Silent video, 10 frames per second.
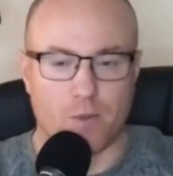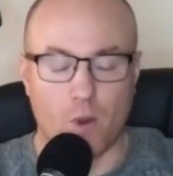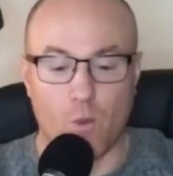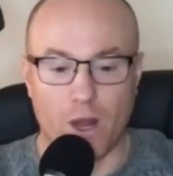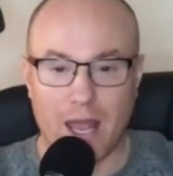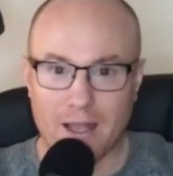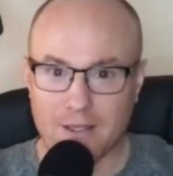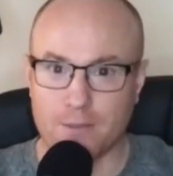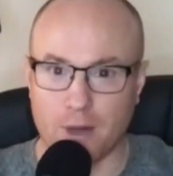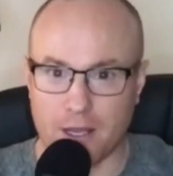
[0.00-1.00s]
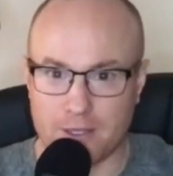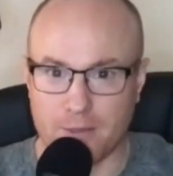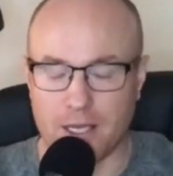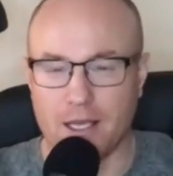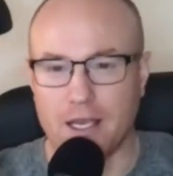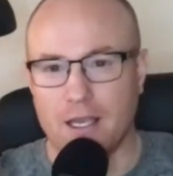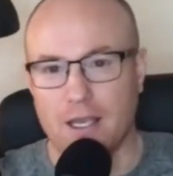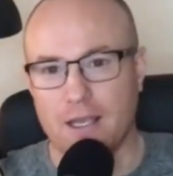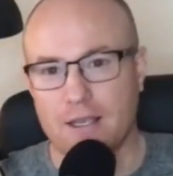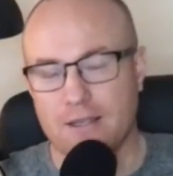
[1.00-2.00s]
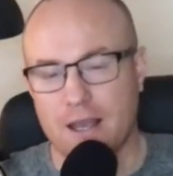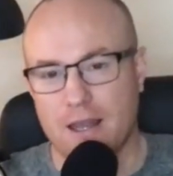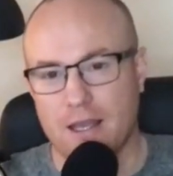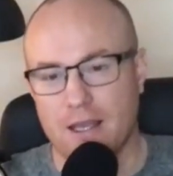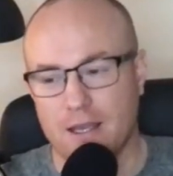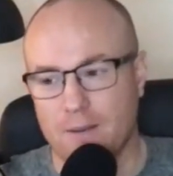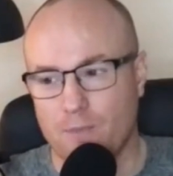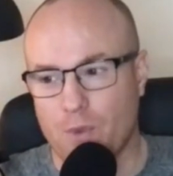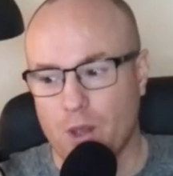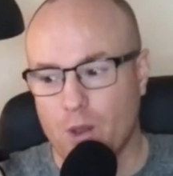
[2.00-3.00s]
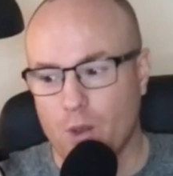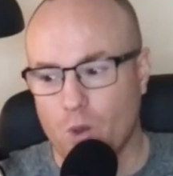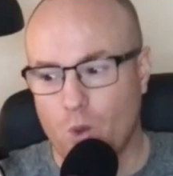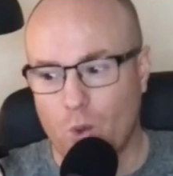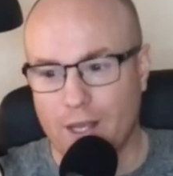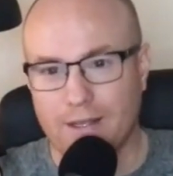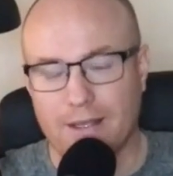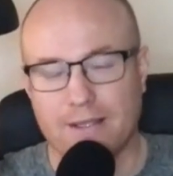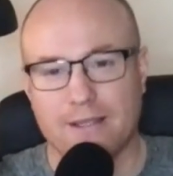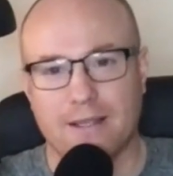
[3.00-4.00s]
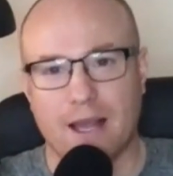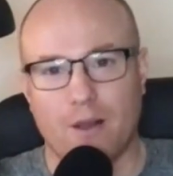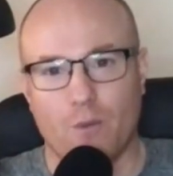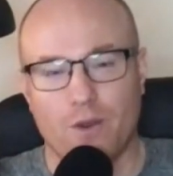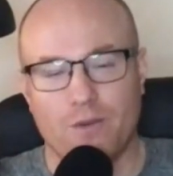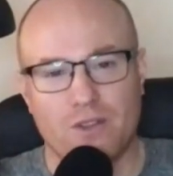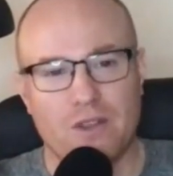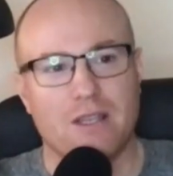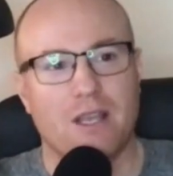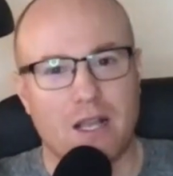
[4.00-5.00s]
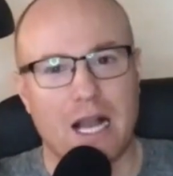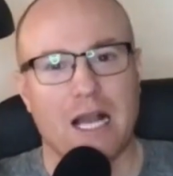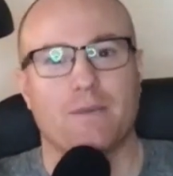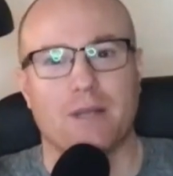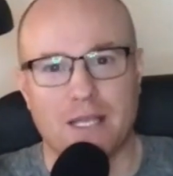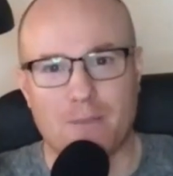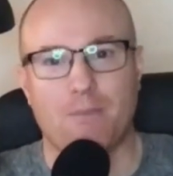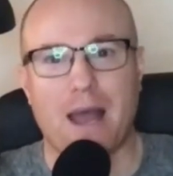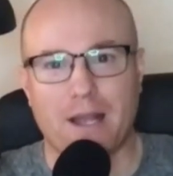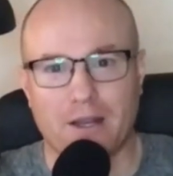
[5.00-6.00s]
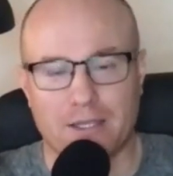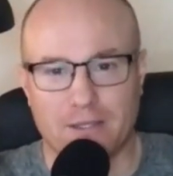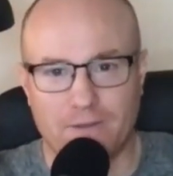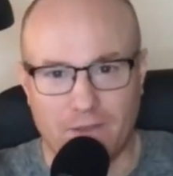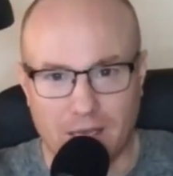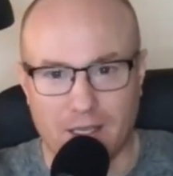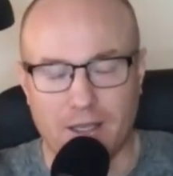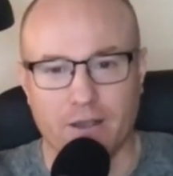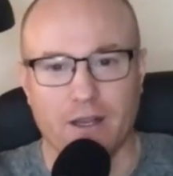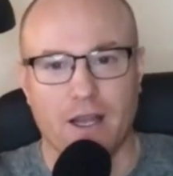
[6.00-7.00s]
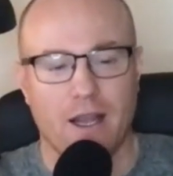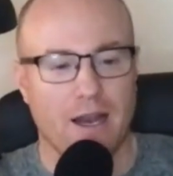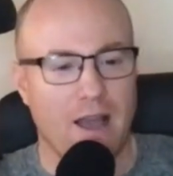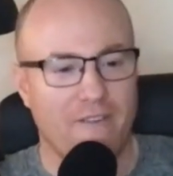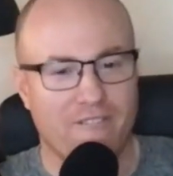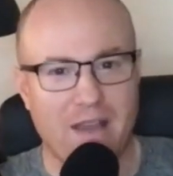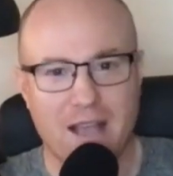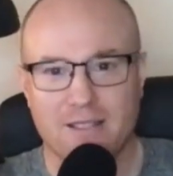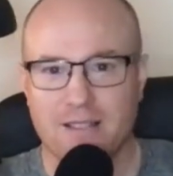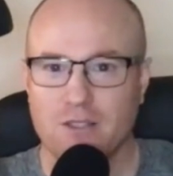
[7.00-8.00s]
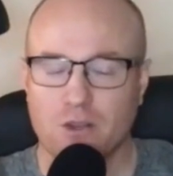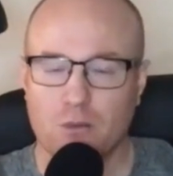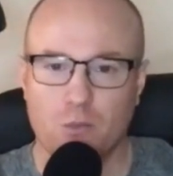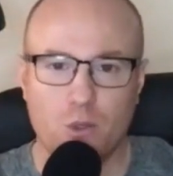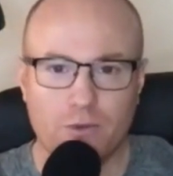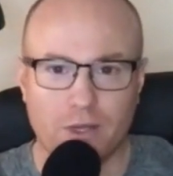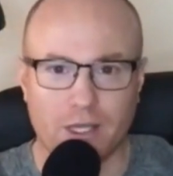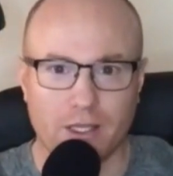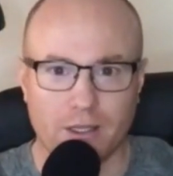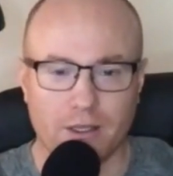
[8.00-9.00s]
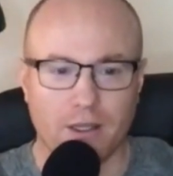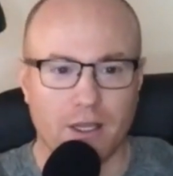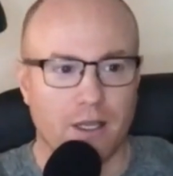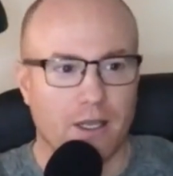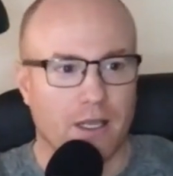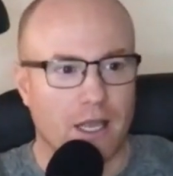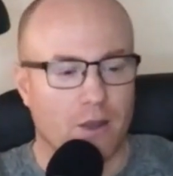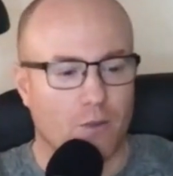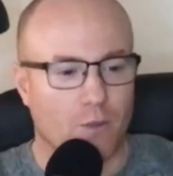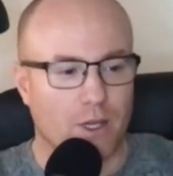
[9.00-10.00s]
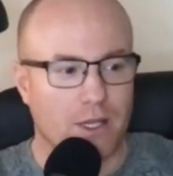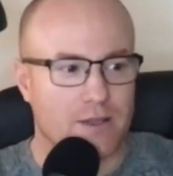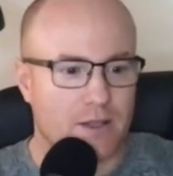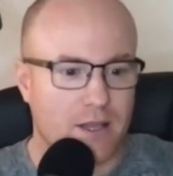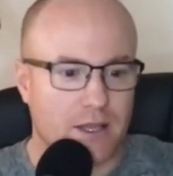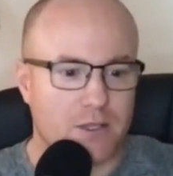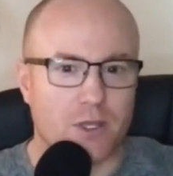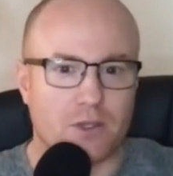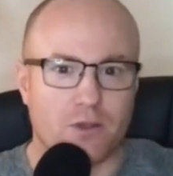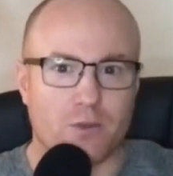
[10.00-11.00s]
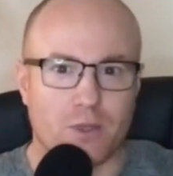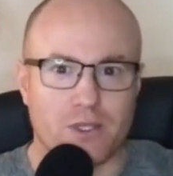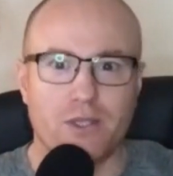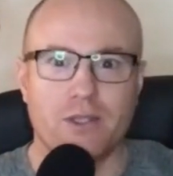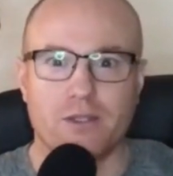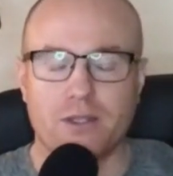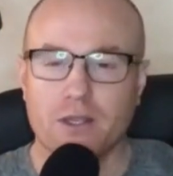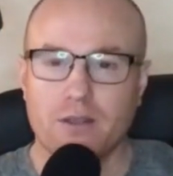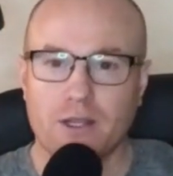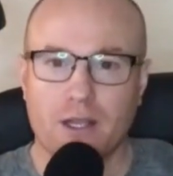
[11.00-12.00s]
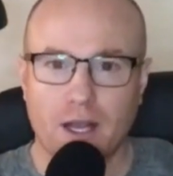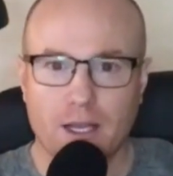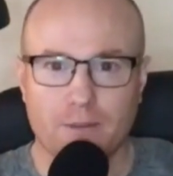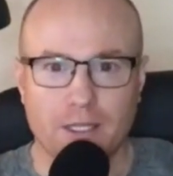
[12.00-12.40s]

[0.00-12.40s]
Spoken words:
what has surprised me is the quickness that we've seen the economy get back on its feet here and how fast things are moving here. It really is a testament to the resiliency of the economy.